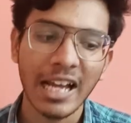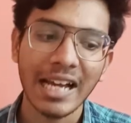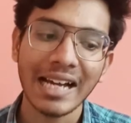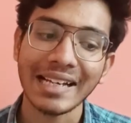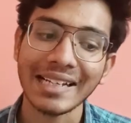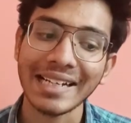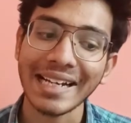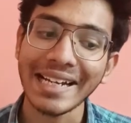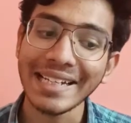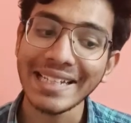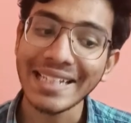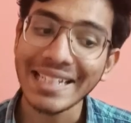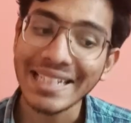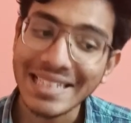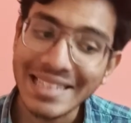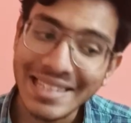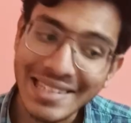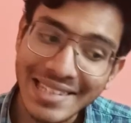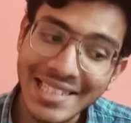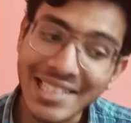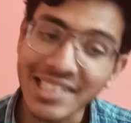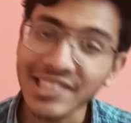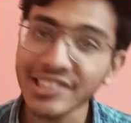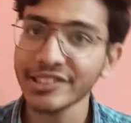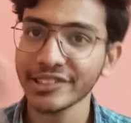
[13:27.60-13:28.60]
writing
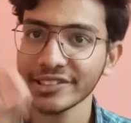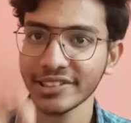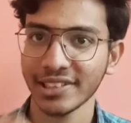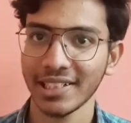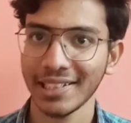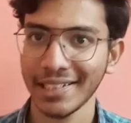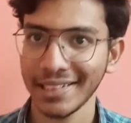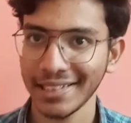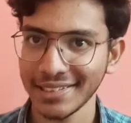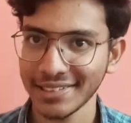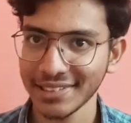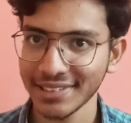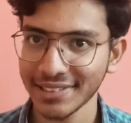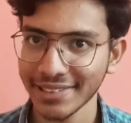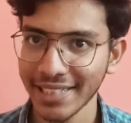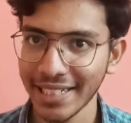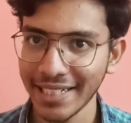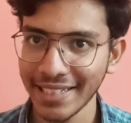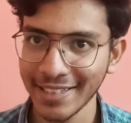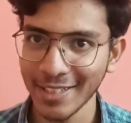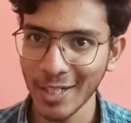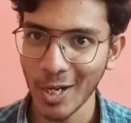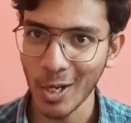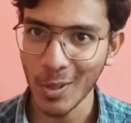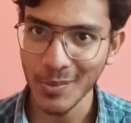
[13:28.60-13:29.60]
this
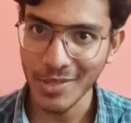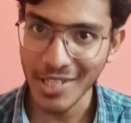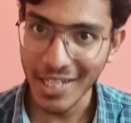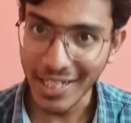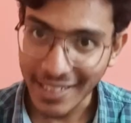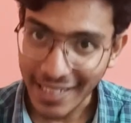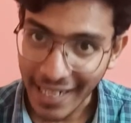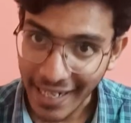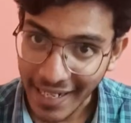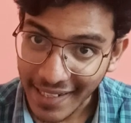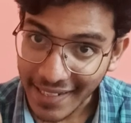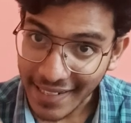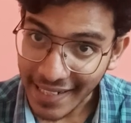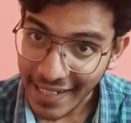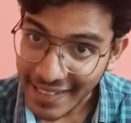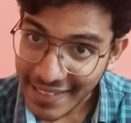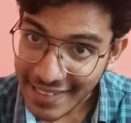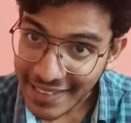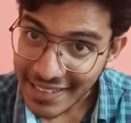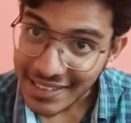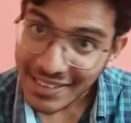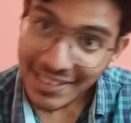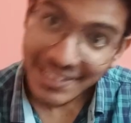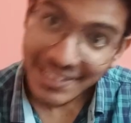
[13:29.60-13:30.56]
inside the object and writing